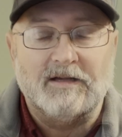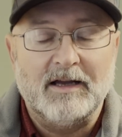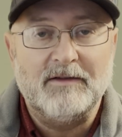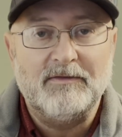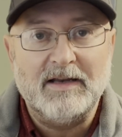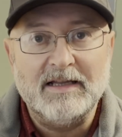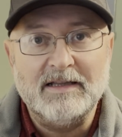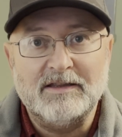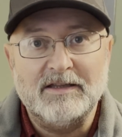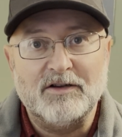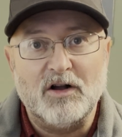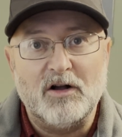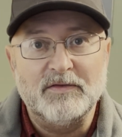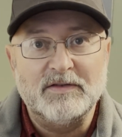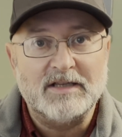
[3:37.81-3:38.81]
I've linked the
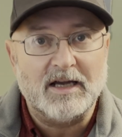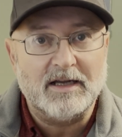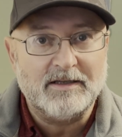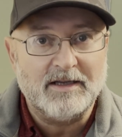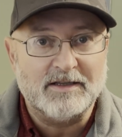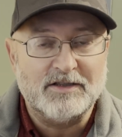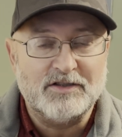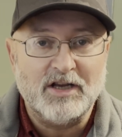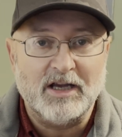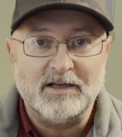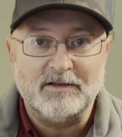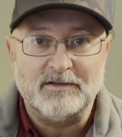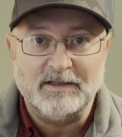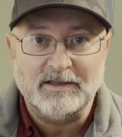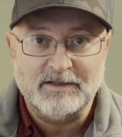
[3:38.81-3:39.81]
Golf Sidekick's
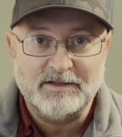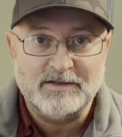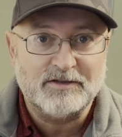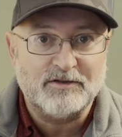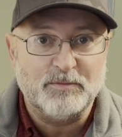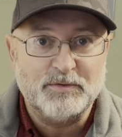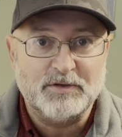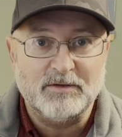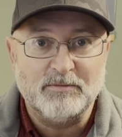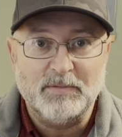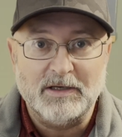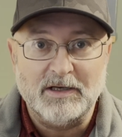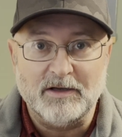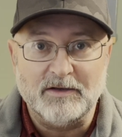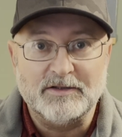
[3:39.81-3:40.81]
channel in the description
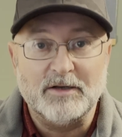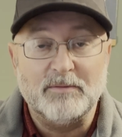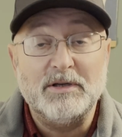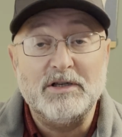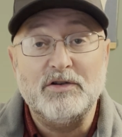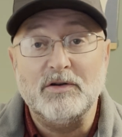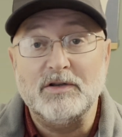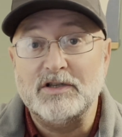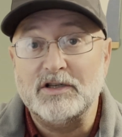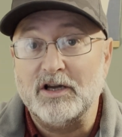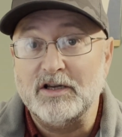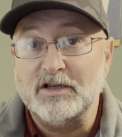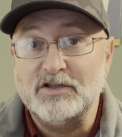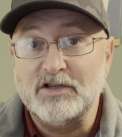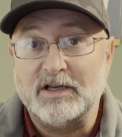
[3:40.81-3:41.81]
below, so be sure to go
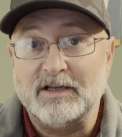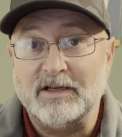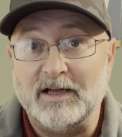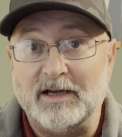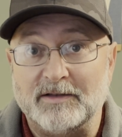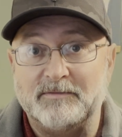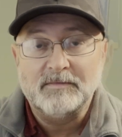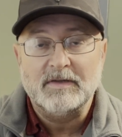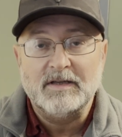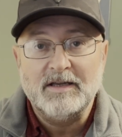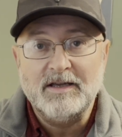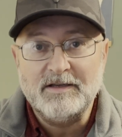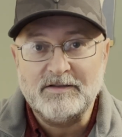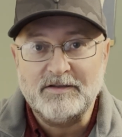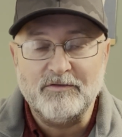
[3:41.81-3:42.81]
and check it out.
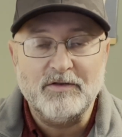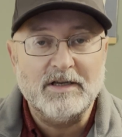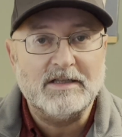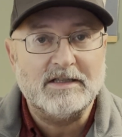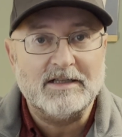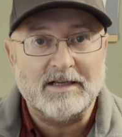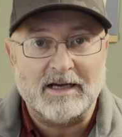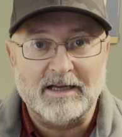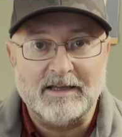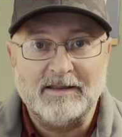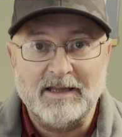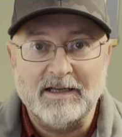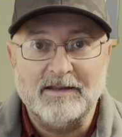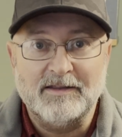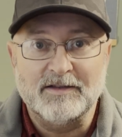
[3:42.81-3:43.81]
He's the reason I
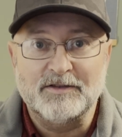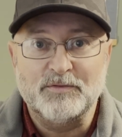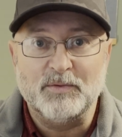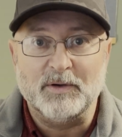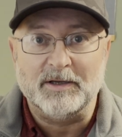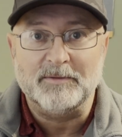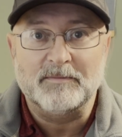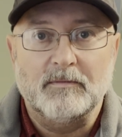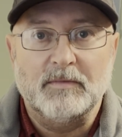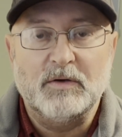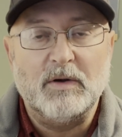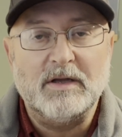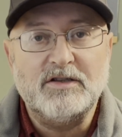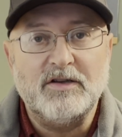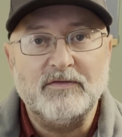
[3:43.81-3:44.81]
think this way, but
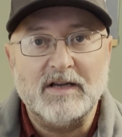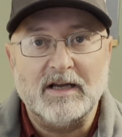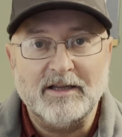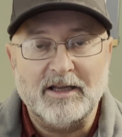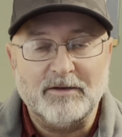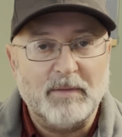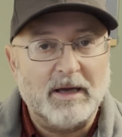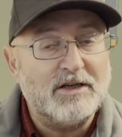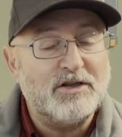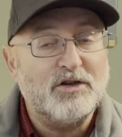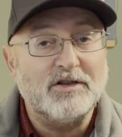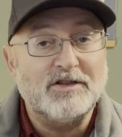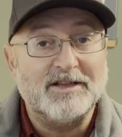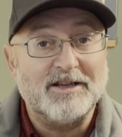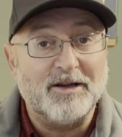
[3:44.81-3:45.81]
once you've done that, make
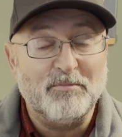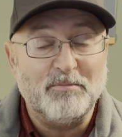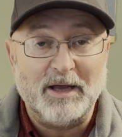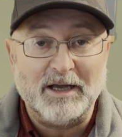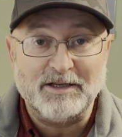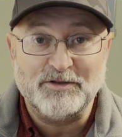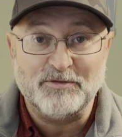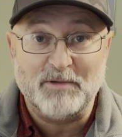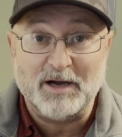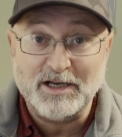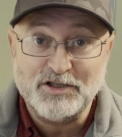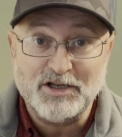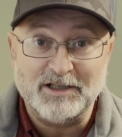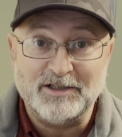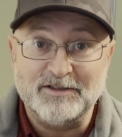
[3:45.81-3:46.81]
sure to come back to my
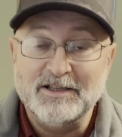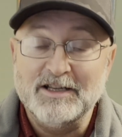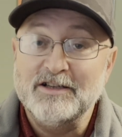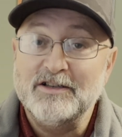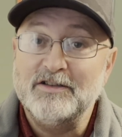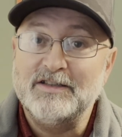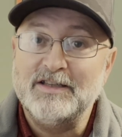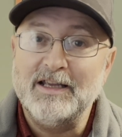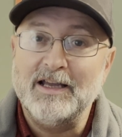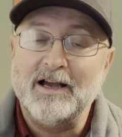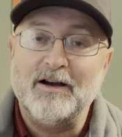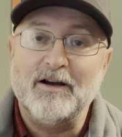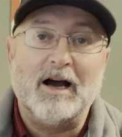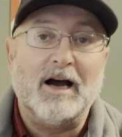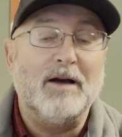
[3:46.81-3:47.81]
channel to see
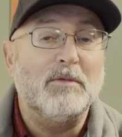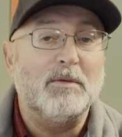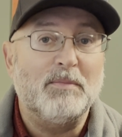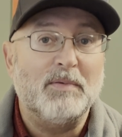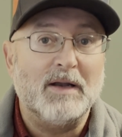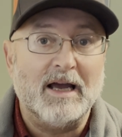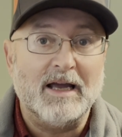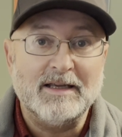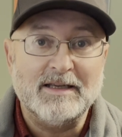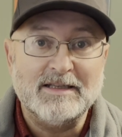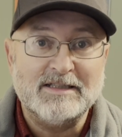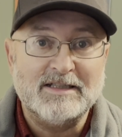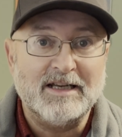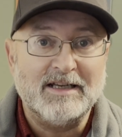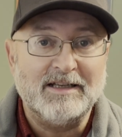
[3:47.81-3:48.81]
how I'm applying his
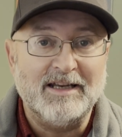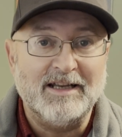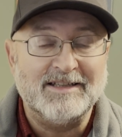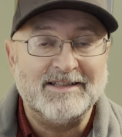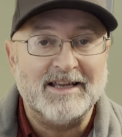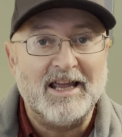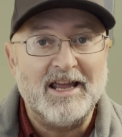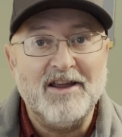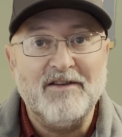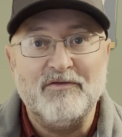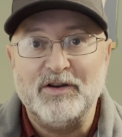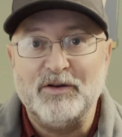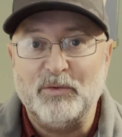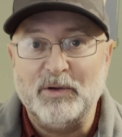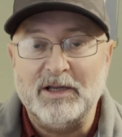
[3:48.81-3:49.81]
techniques
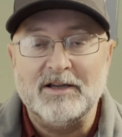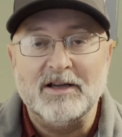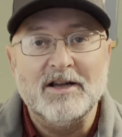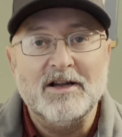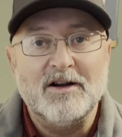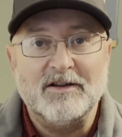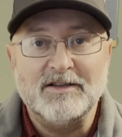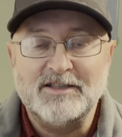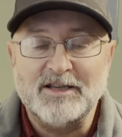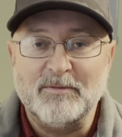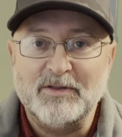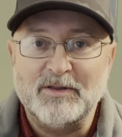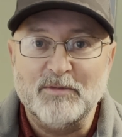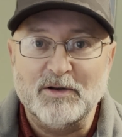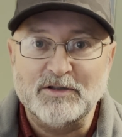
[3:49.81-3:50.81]
every week on some
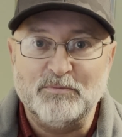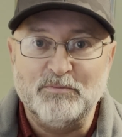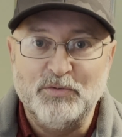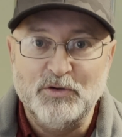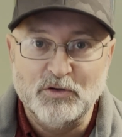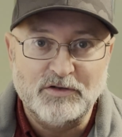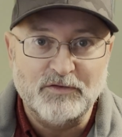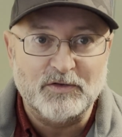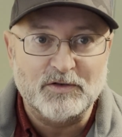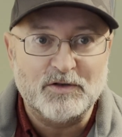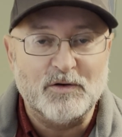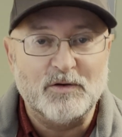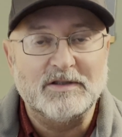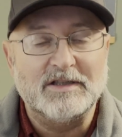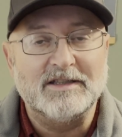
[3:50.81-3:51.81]
of the most beautiful
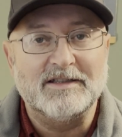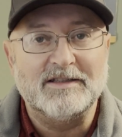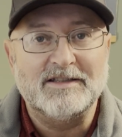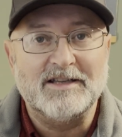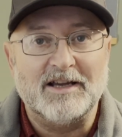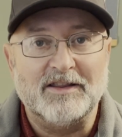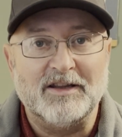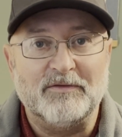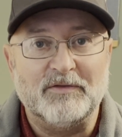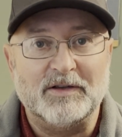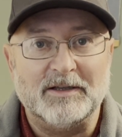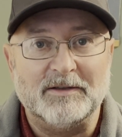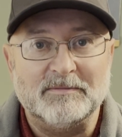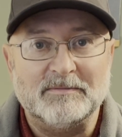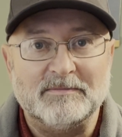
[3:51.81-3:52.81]
courses in South
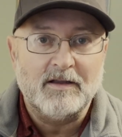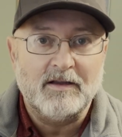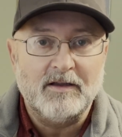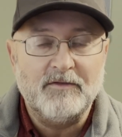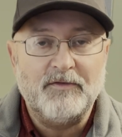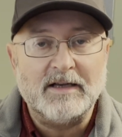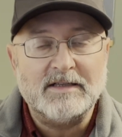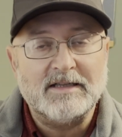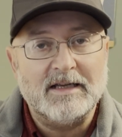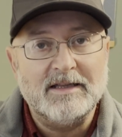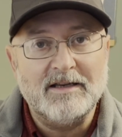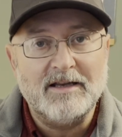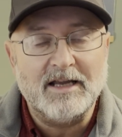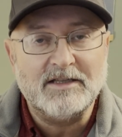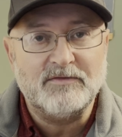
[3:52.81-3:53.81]
Africa. In fact, in
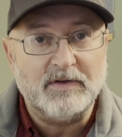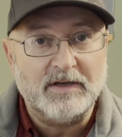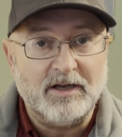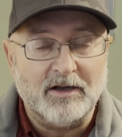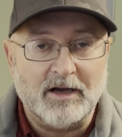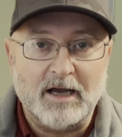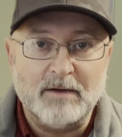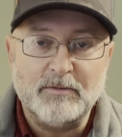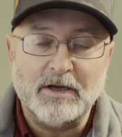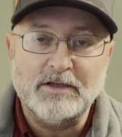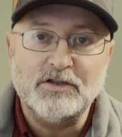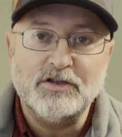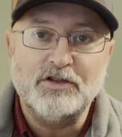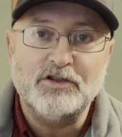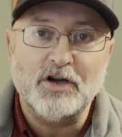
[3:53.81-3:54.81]
the next video I'm going
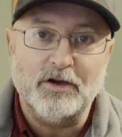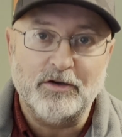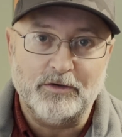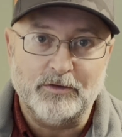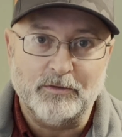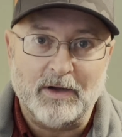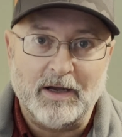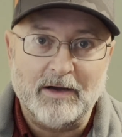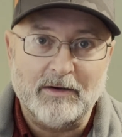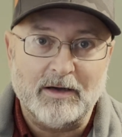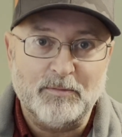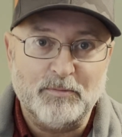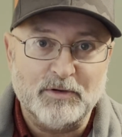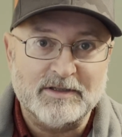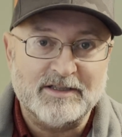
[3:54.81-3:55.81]
to show you how I
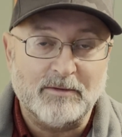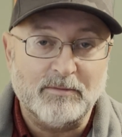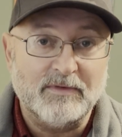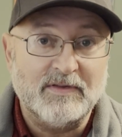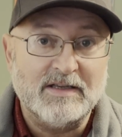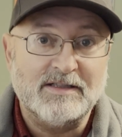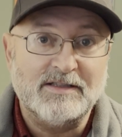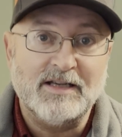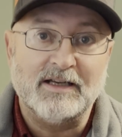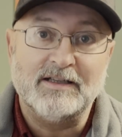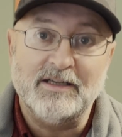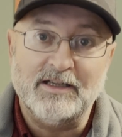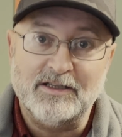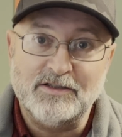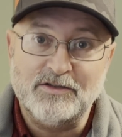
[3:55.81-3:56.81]
put some of these
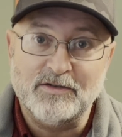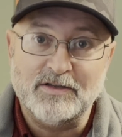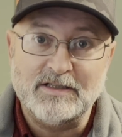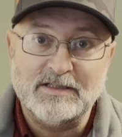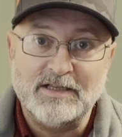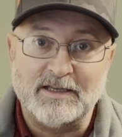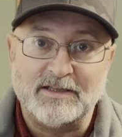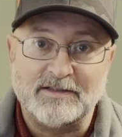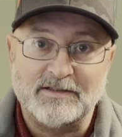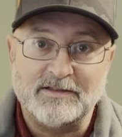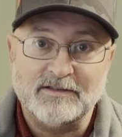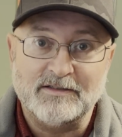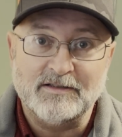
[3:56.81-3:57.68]
techniques to the test.